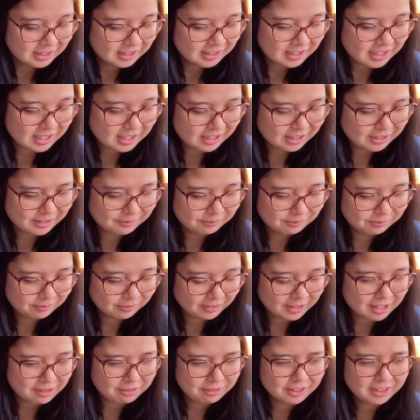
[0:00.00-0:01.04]

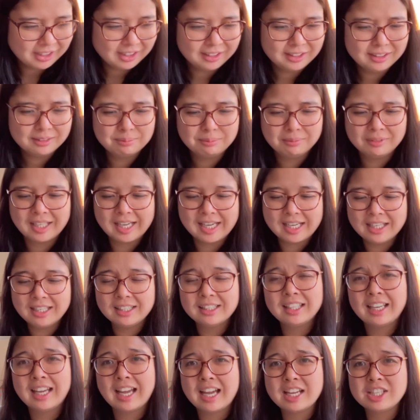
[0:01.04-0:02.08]
I feel like the lady at
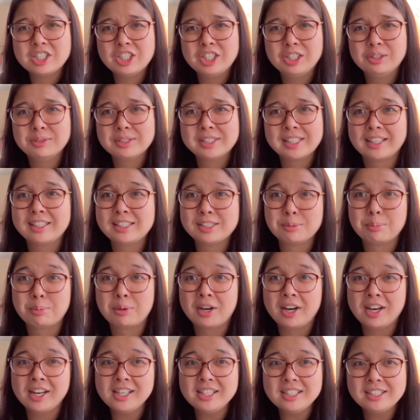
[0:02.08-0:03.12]
the cashier was like
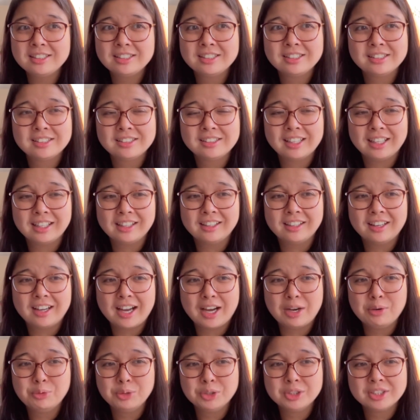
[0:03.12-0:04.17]
surprised that I
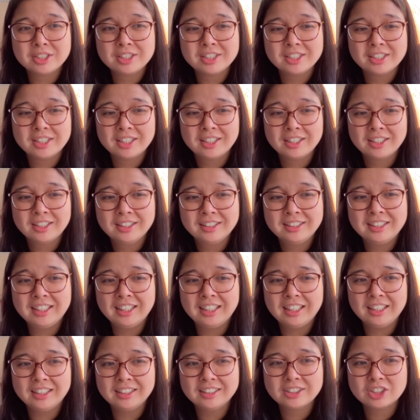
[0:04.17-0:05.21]
was
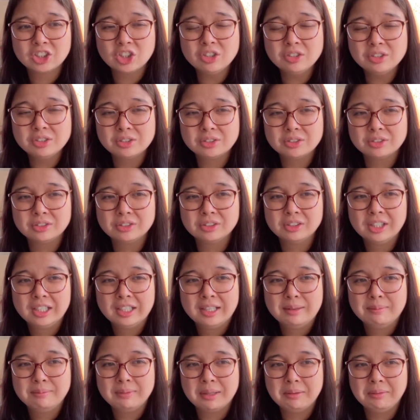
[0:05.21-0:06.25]
knitting socks, or
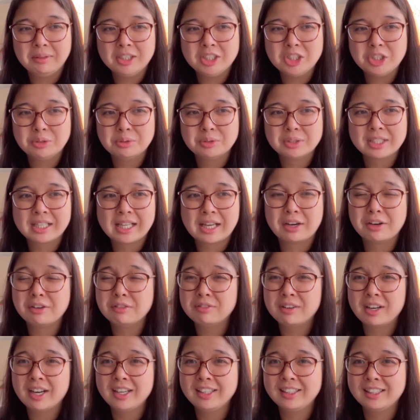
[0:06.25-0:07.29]
maybe she was
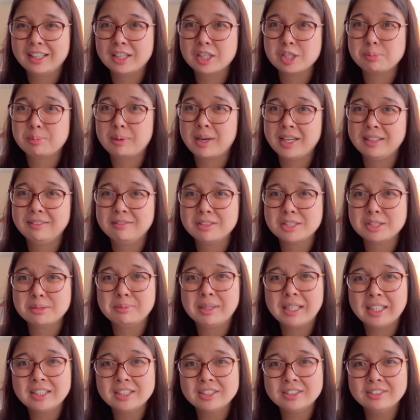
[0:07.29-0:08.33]
clarifying that I was buying them to
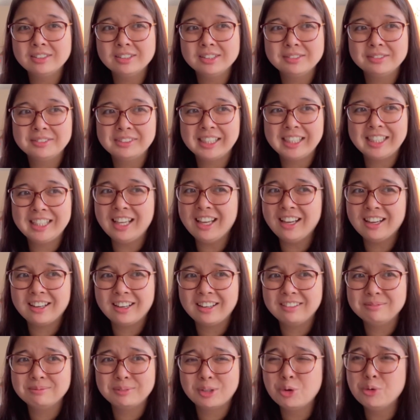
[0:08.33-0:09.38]
make socks. I'm like, yeah,
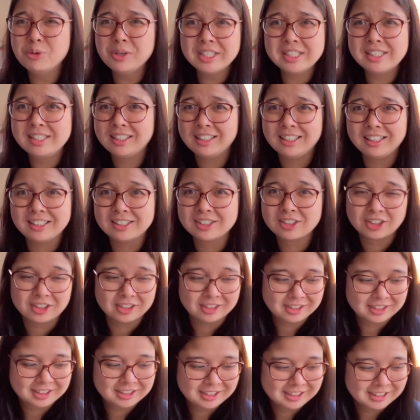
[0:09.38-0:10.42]
I'm always knitting
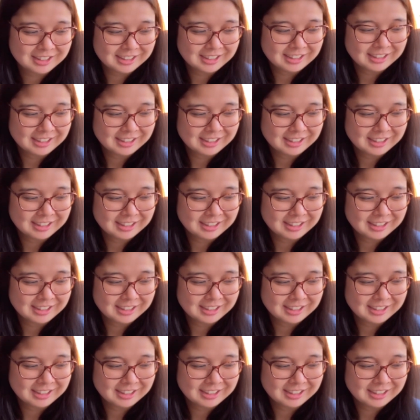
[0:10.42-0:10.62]
socks.